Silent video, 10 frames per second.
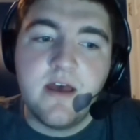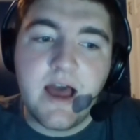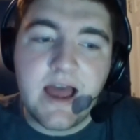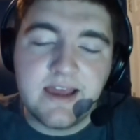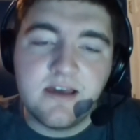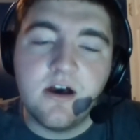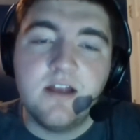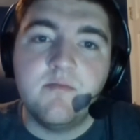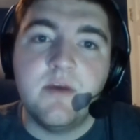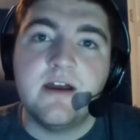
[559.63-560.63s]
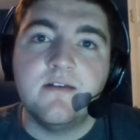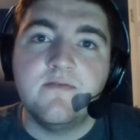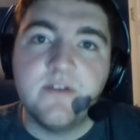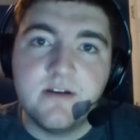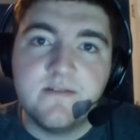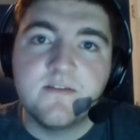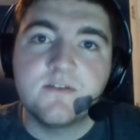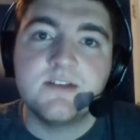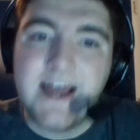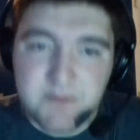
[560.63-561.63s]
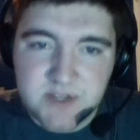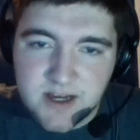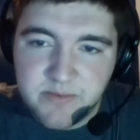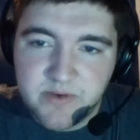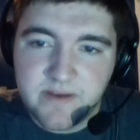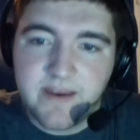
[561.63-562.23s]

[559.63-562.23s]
I got my very first laptop,